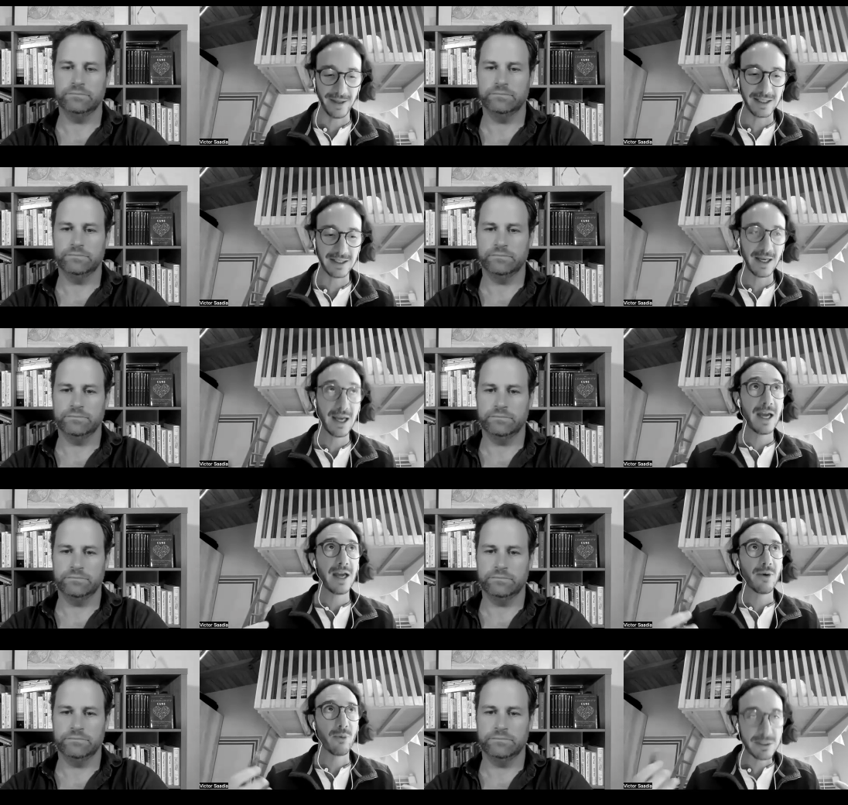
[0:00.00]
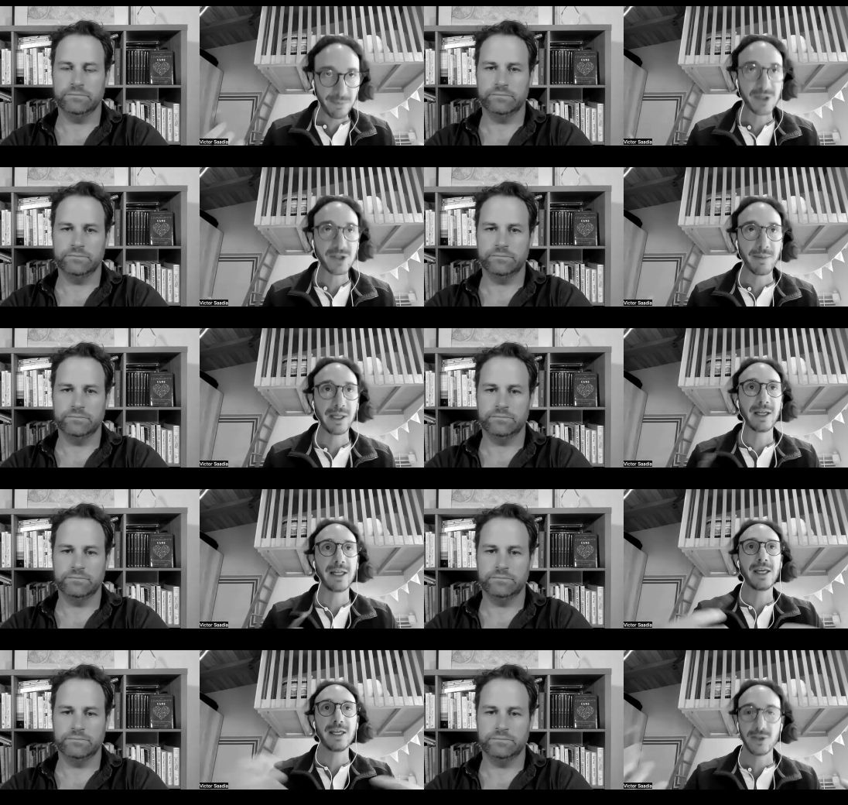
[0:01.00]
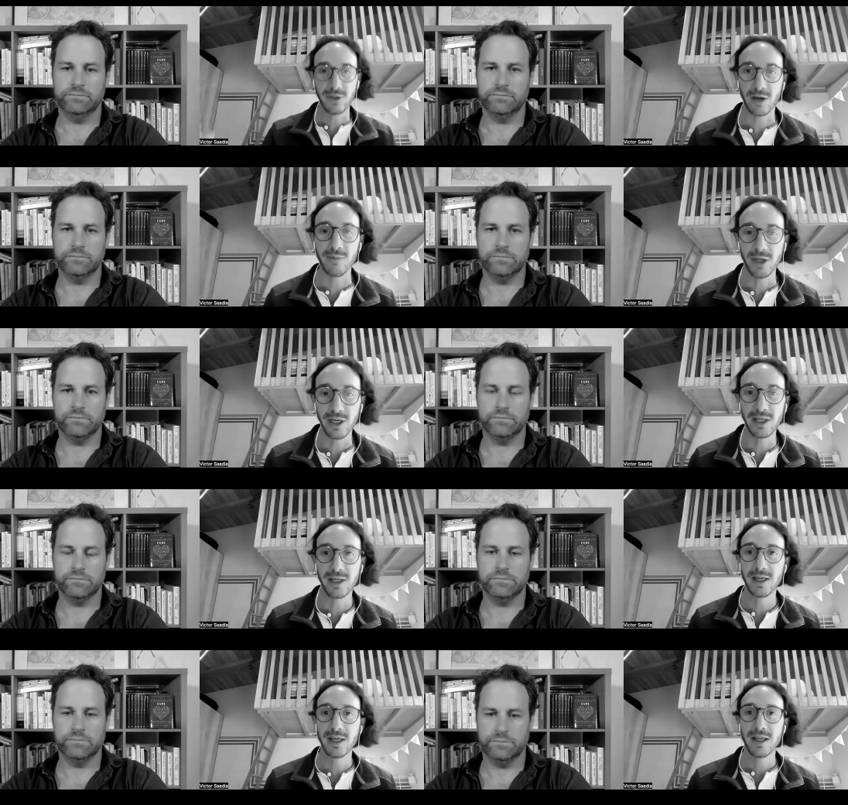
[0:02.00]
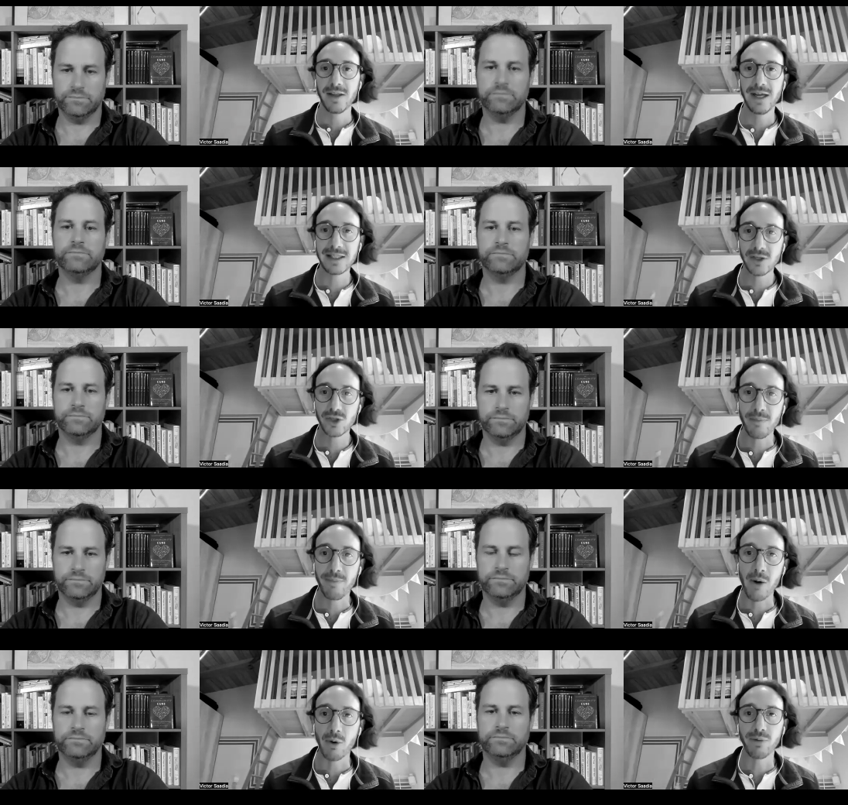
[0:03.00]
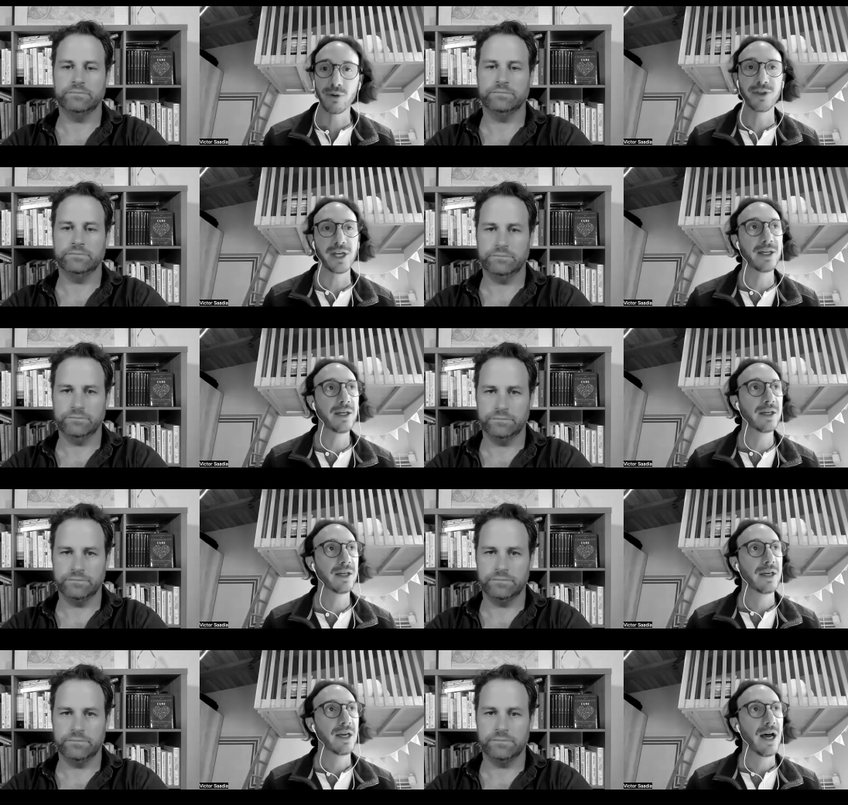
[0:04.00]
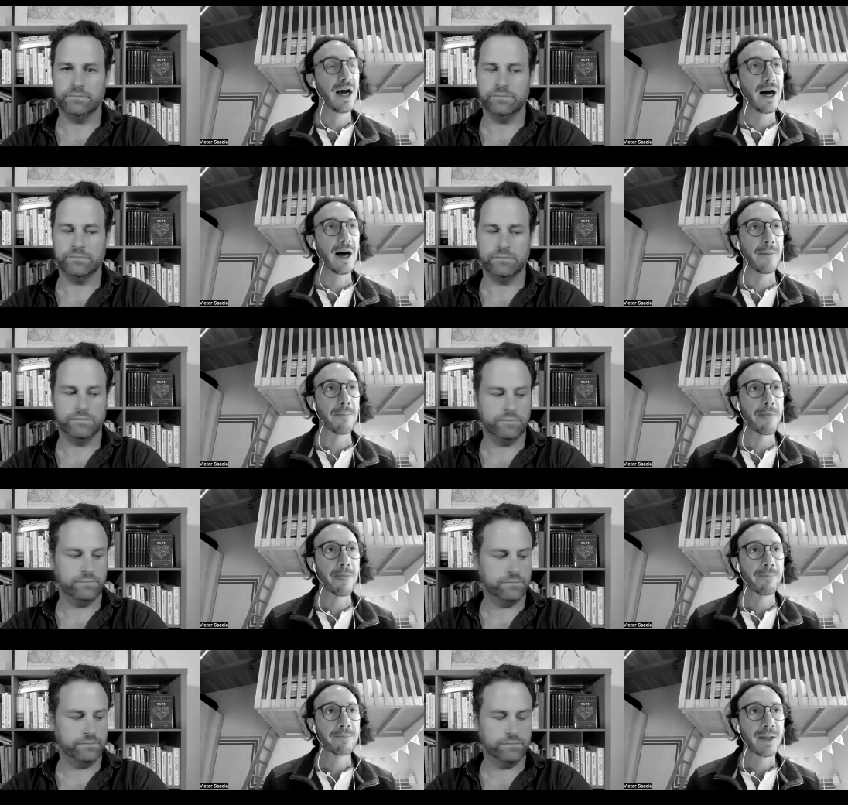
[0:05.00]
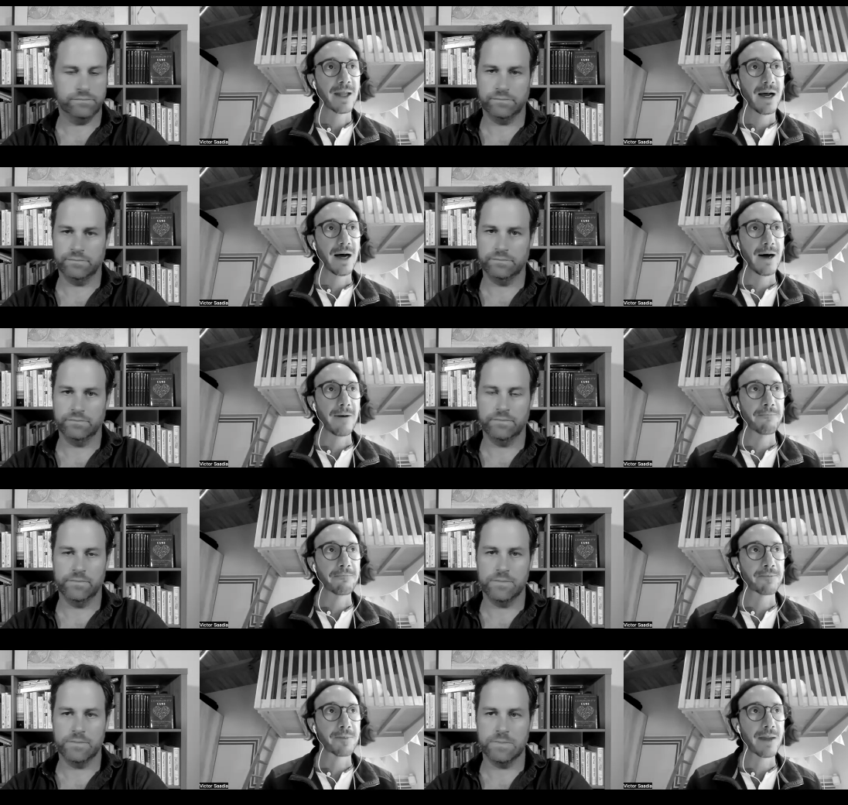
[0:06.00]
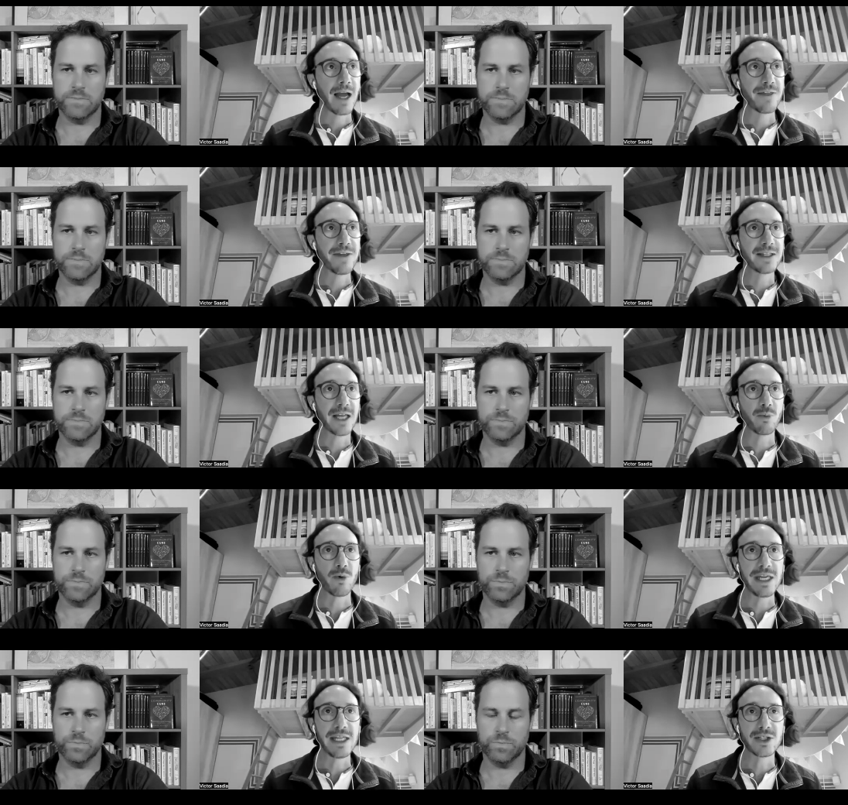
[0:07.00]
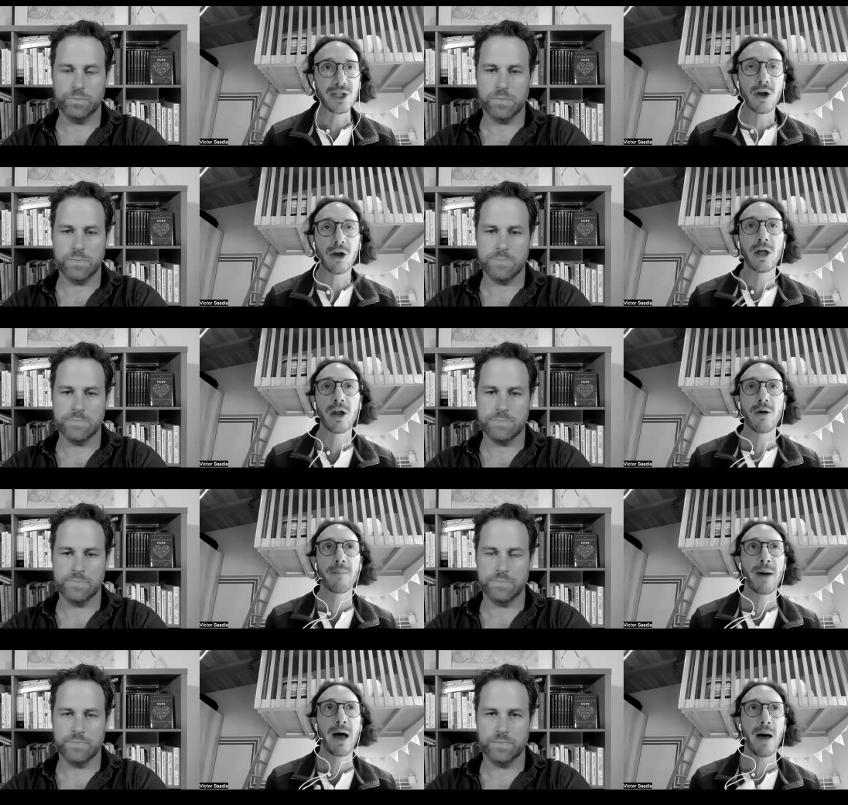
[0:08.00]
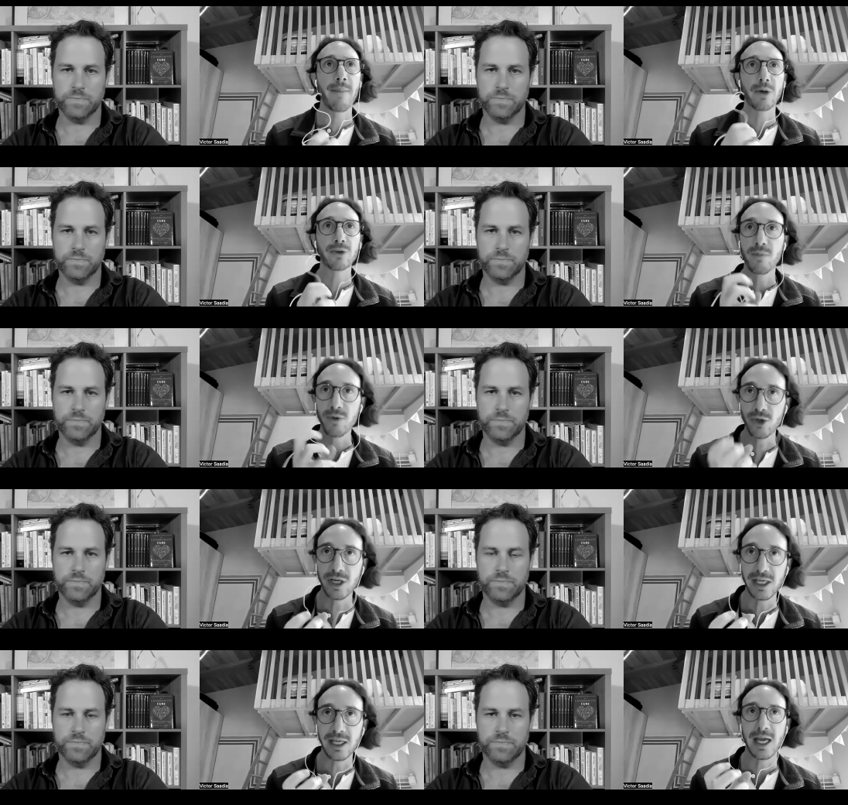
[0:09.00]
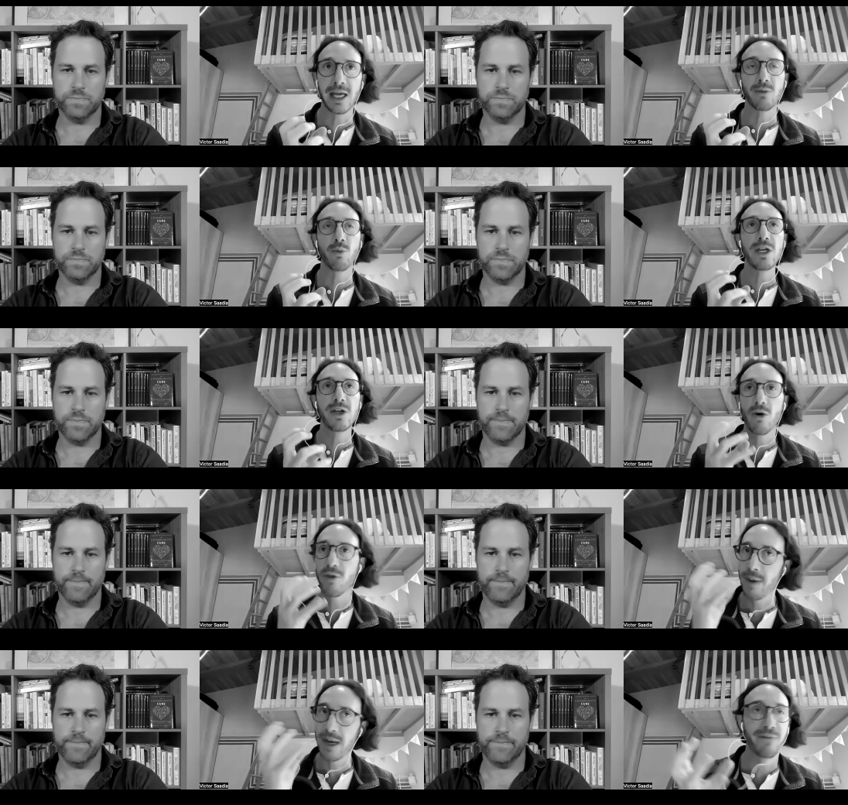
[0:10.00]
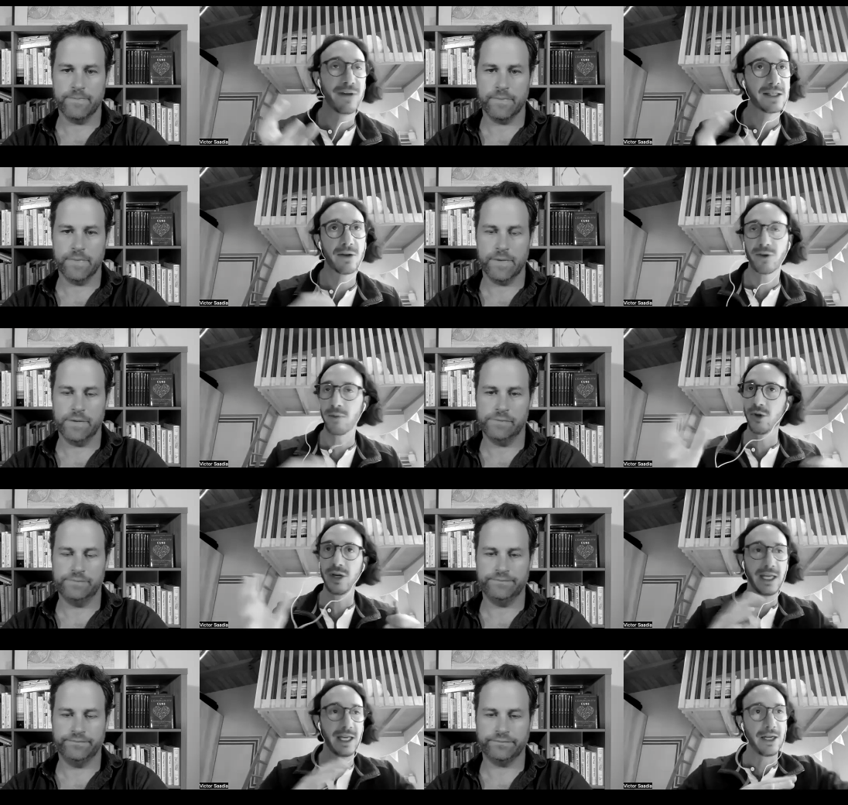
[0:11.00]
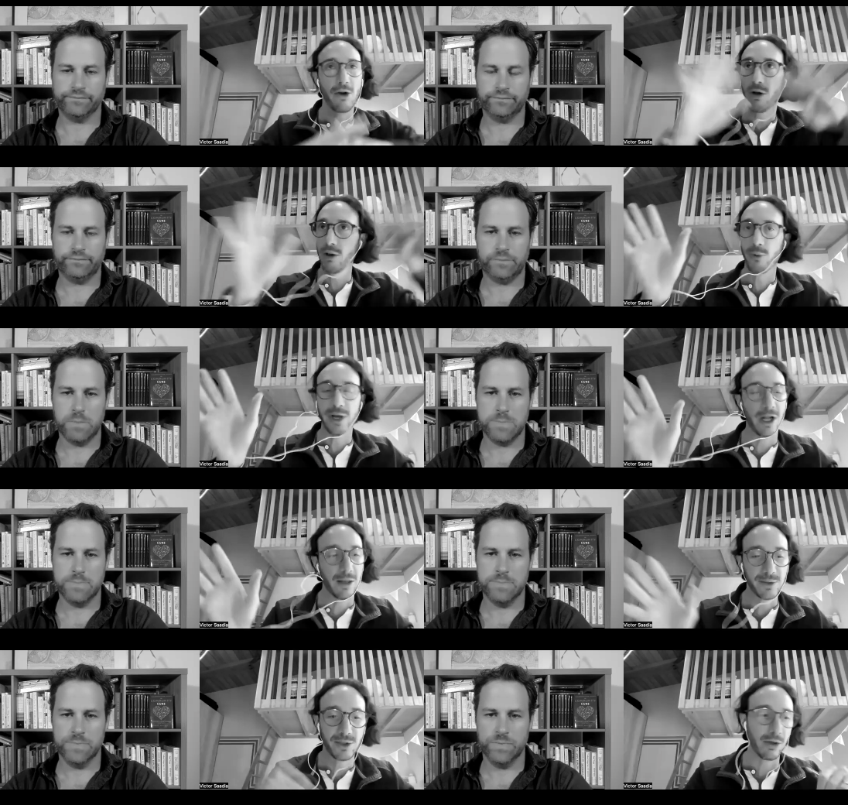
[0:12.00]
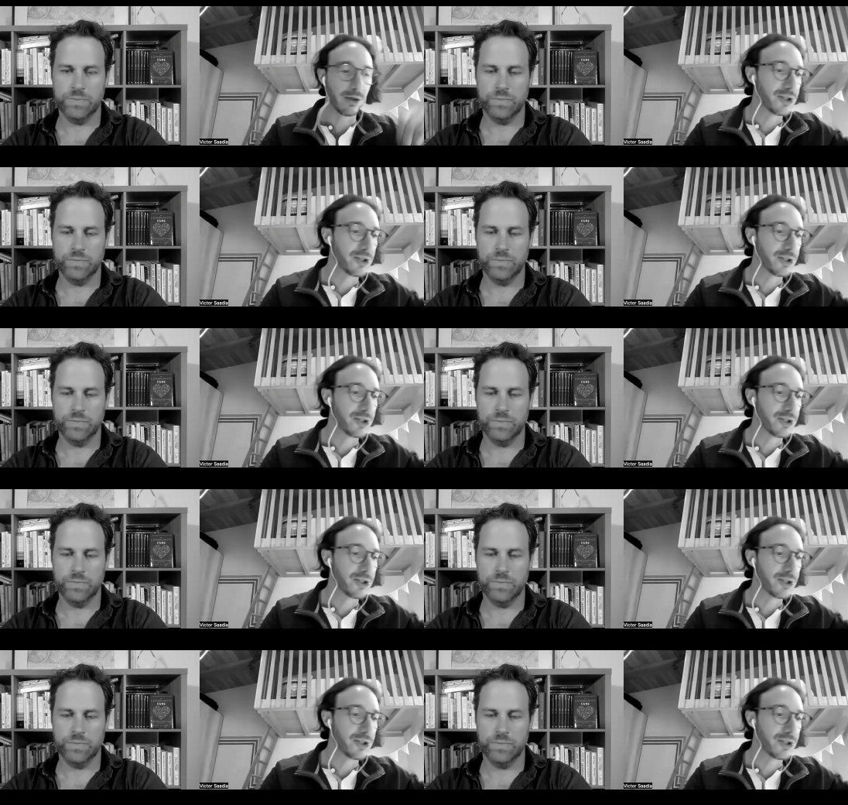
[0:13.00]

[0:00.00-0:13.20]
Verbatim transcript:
Speaker 1: this responsibility into the community. That's such a powerful thing. Um, um, I think that we talk a lot about community, and we know the benefits of community in all realms, you know,